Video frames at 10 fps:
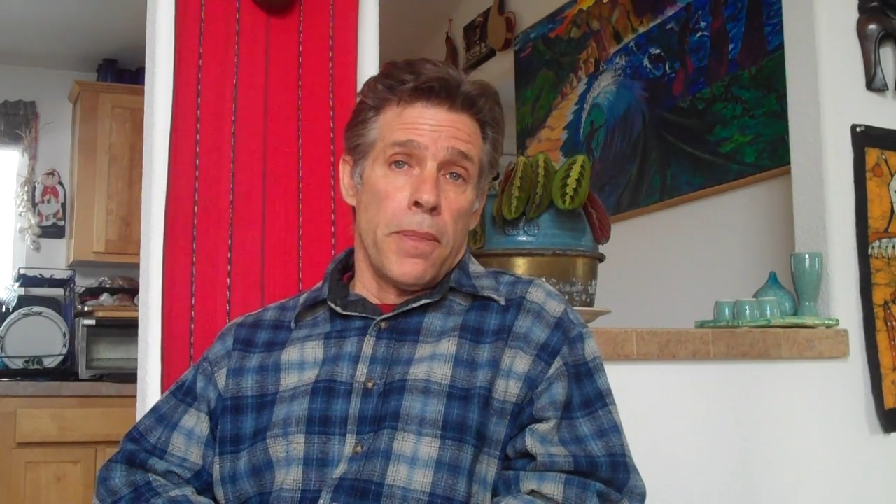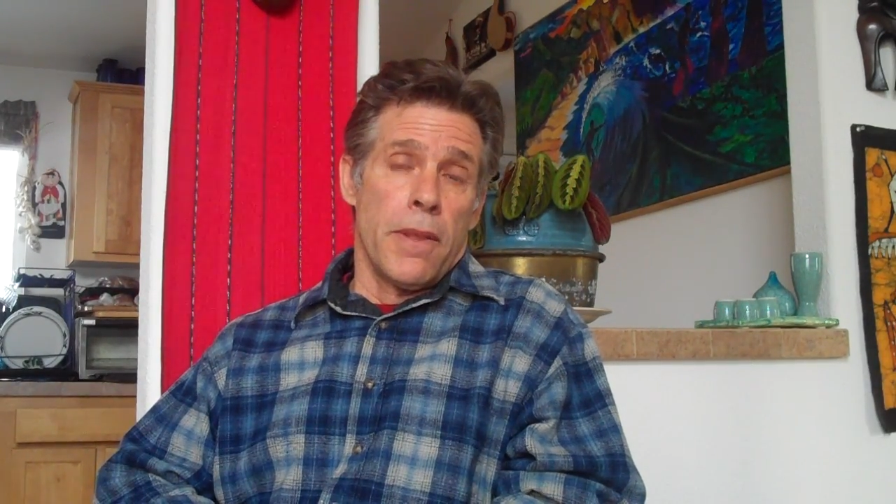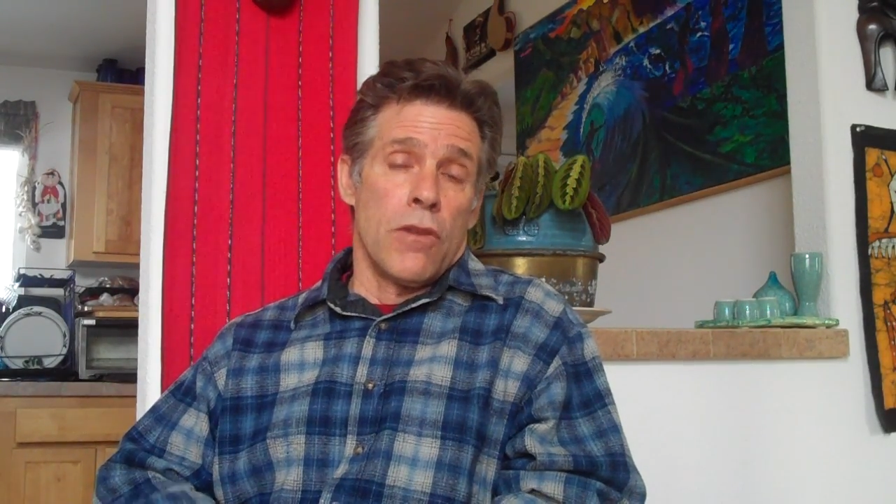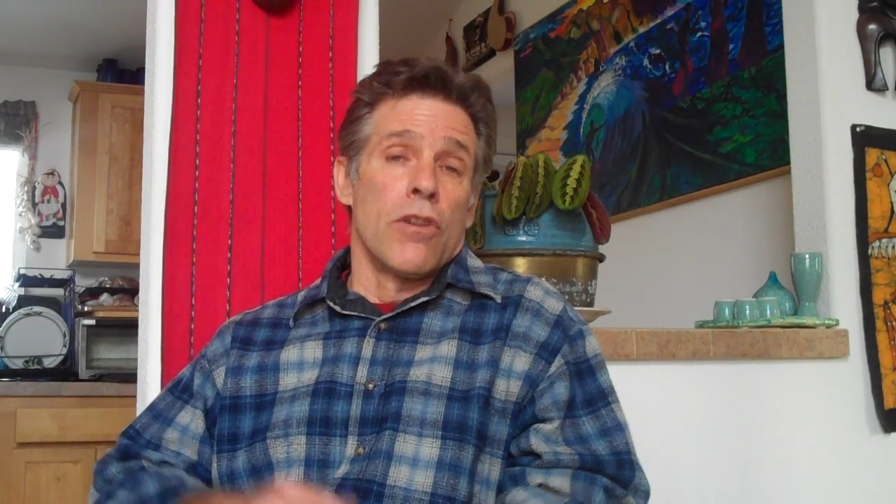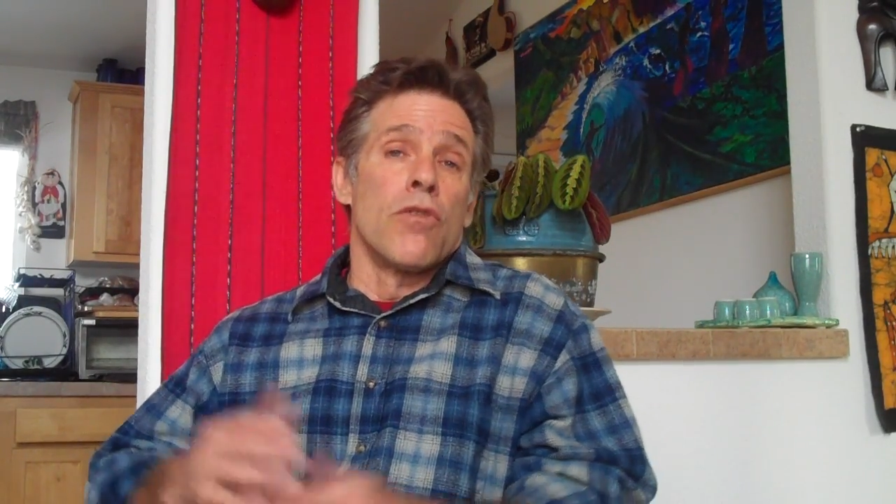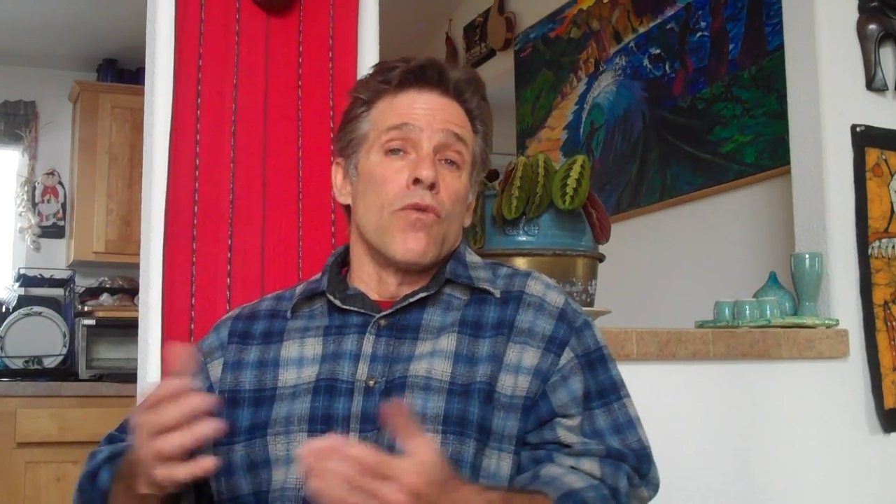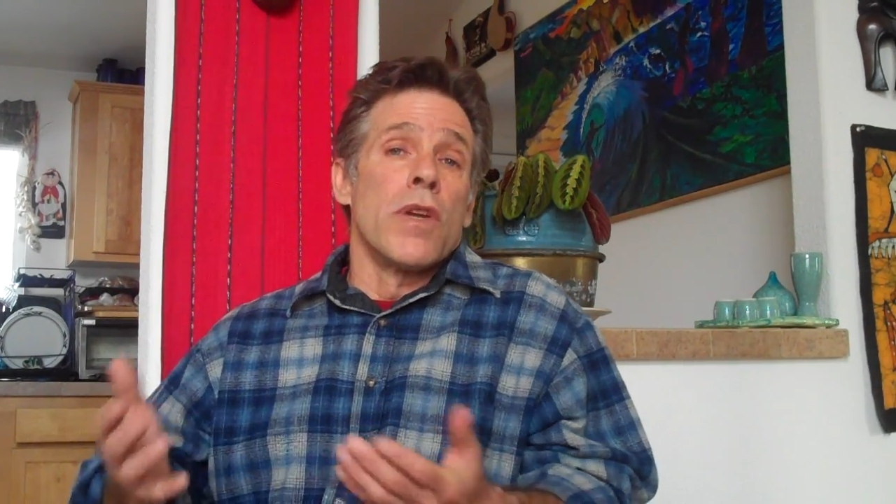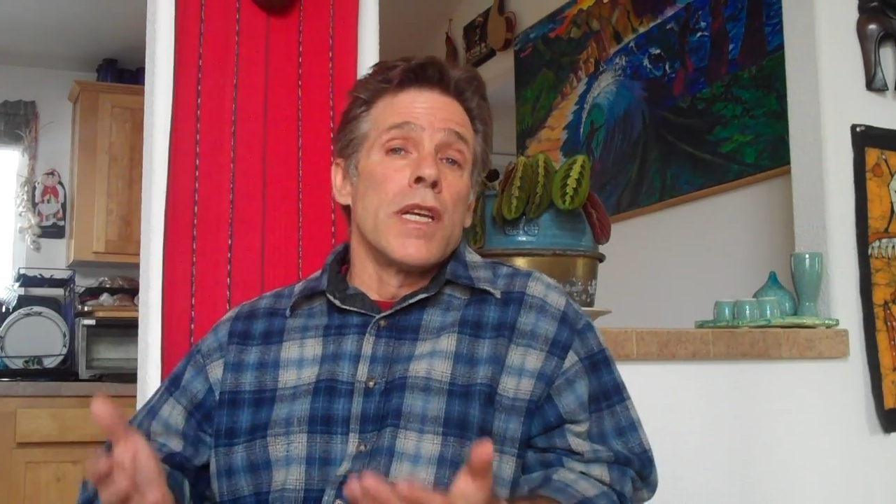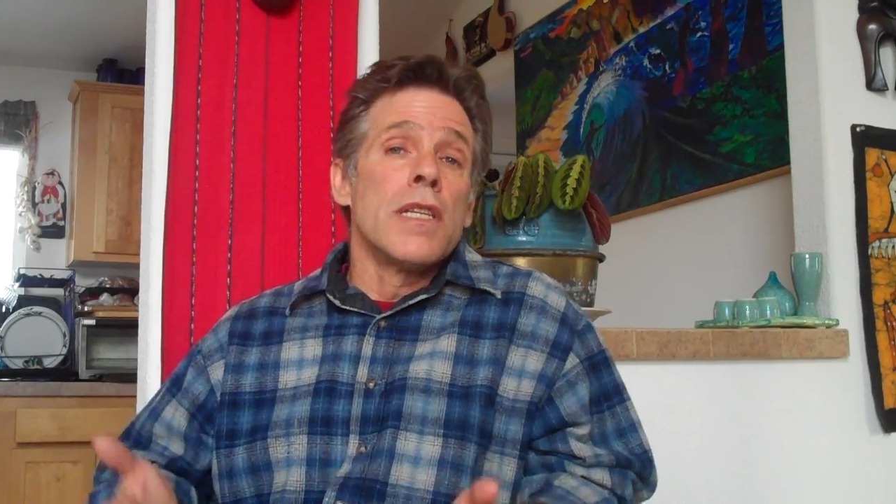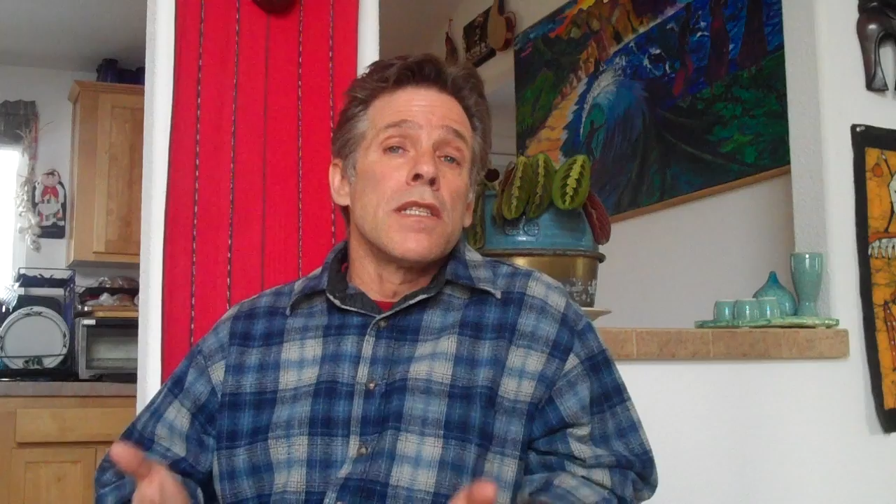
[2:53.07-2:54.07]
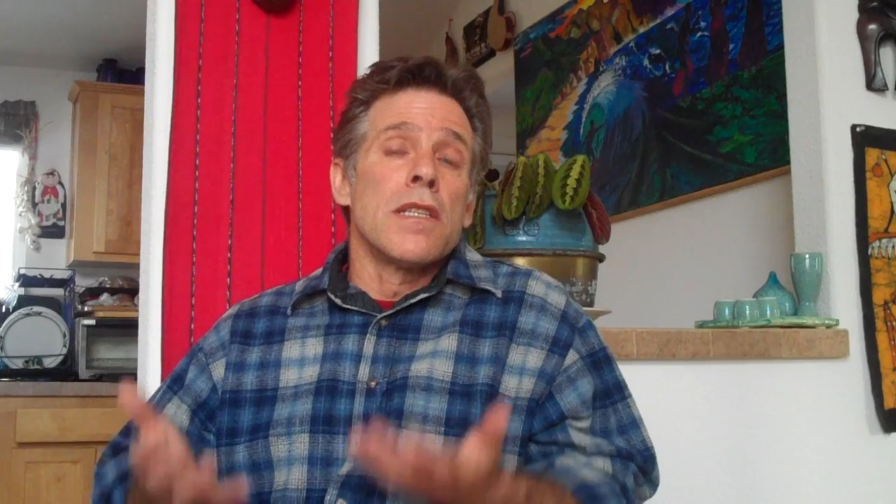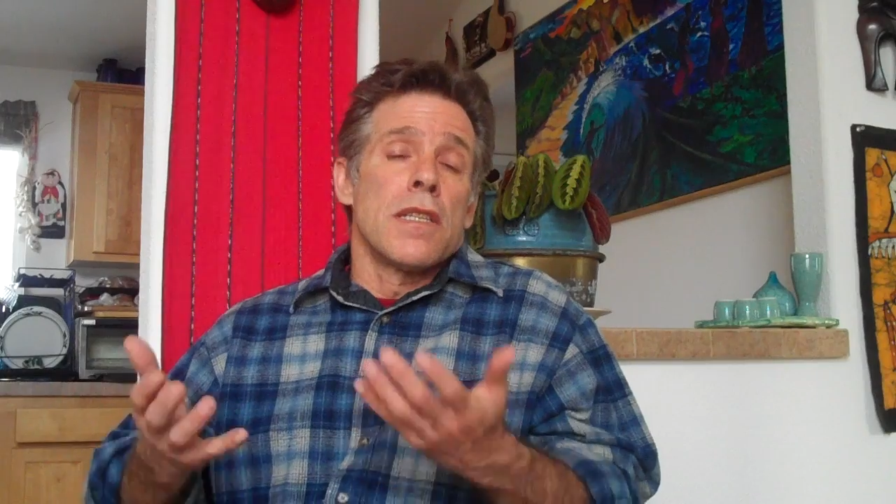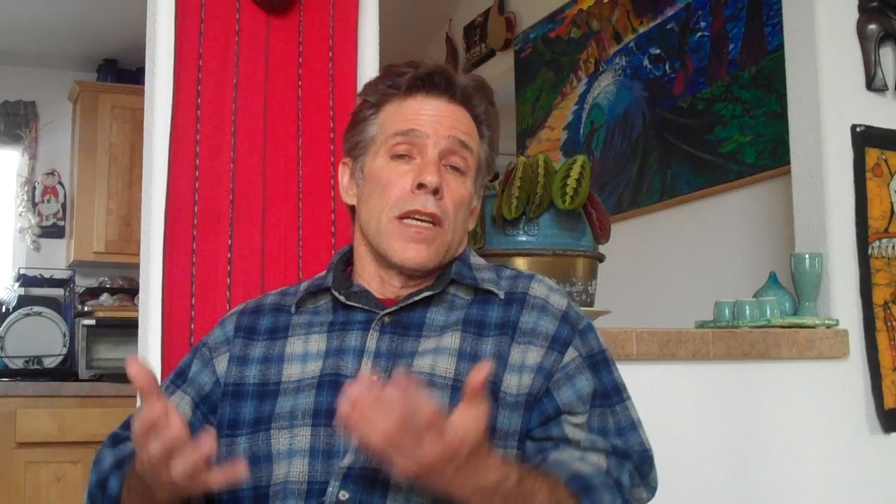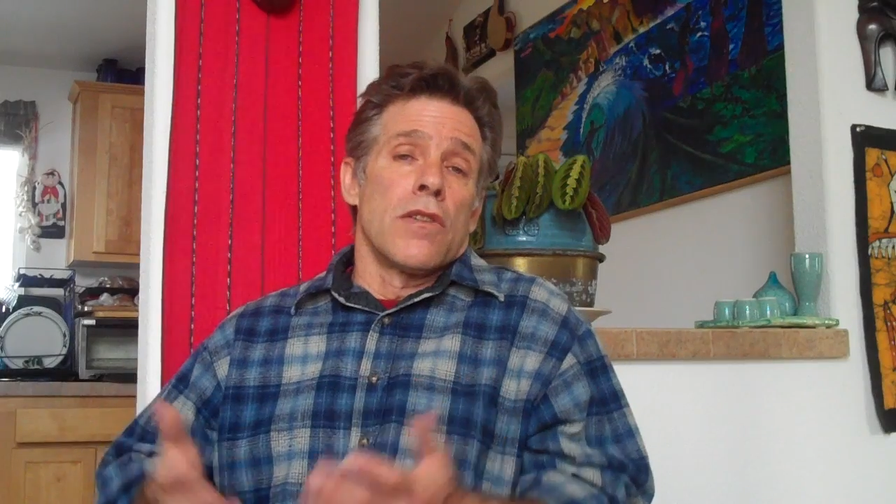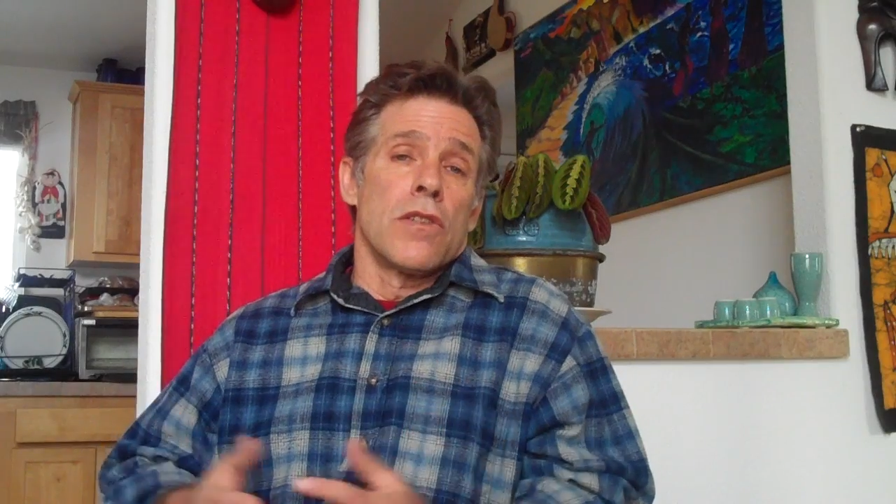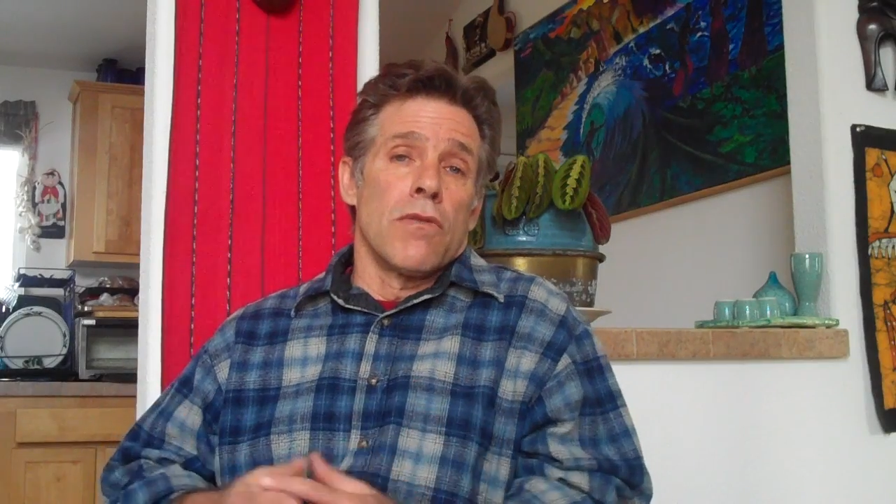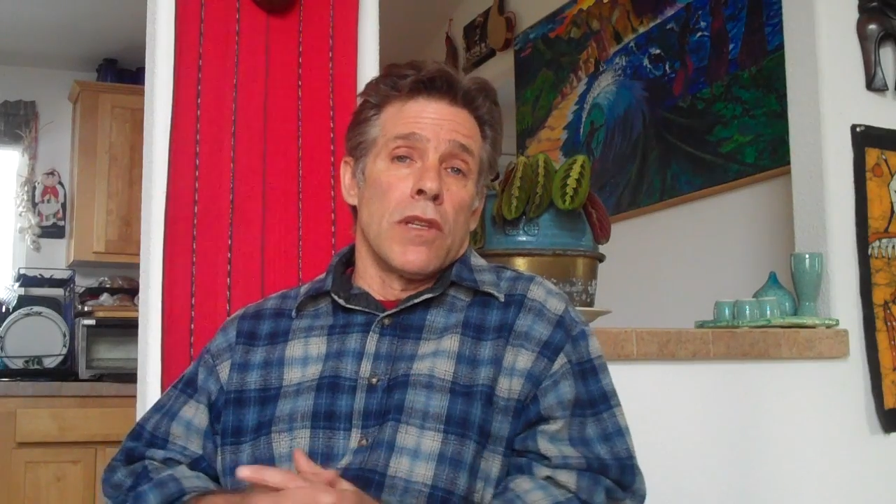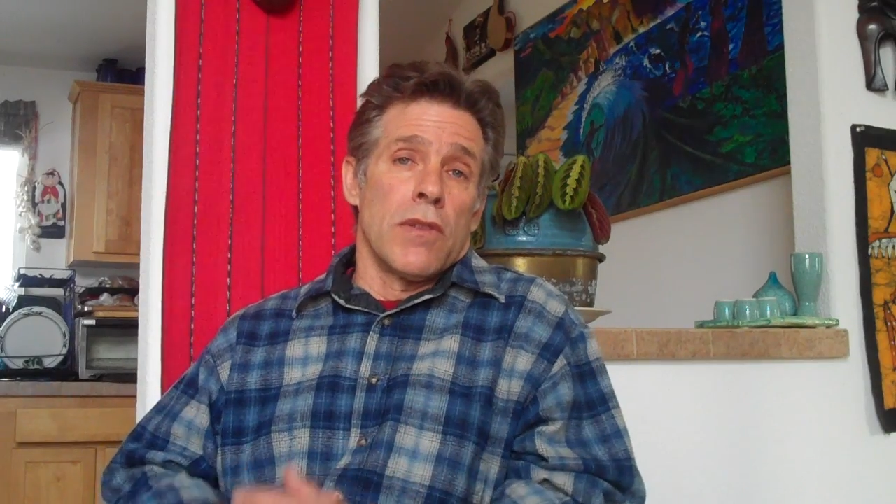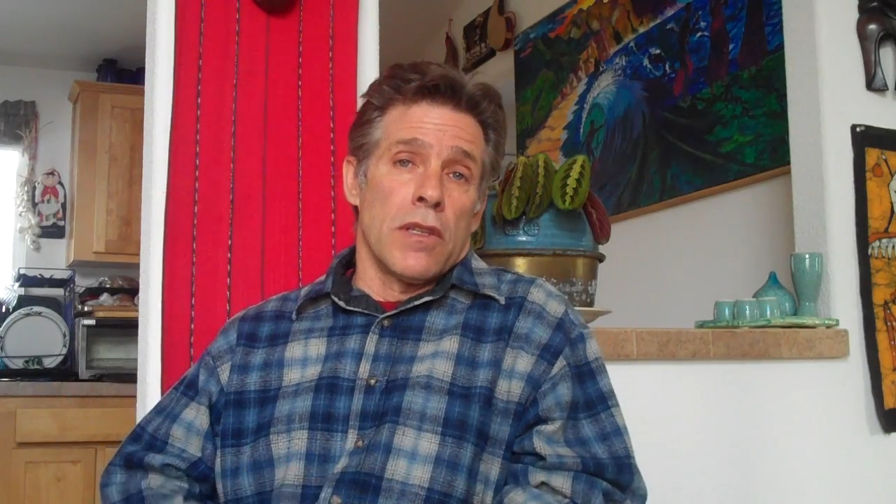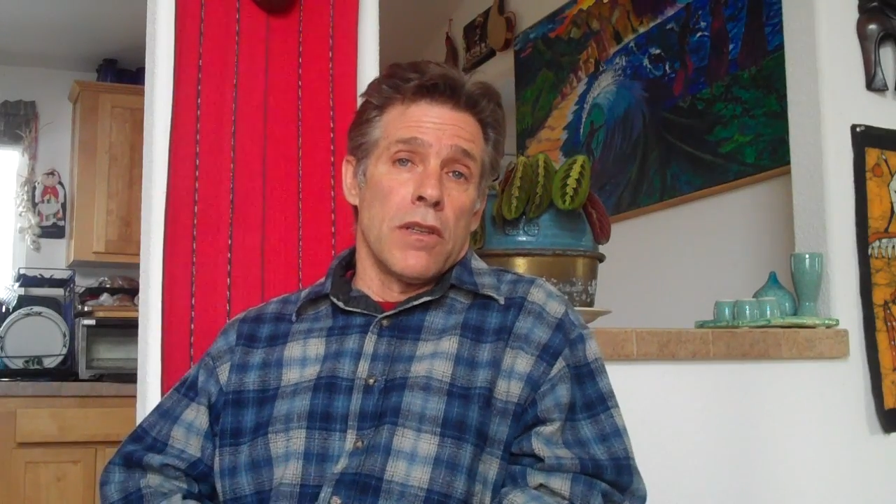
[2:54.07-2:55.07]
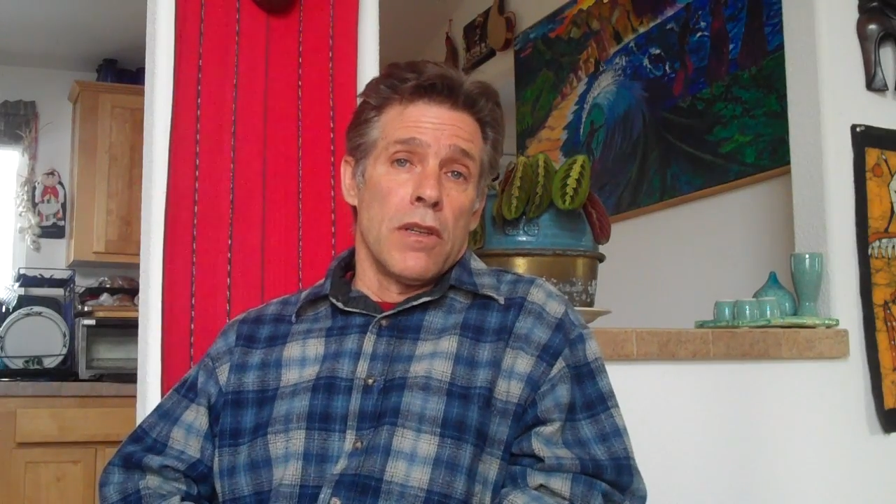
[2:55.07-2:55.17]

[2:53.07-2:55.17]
in order to raise the standards of living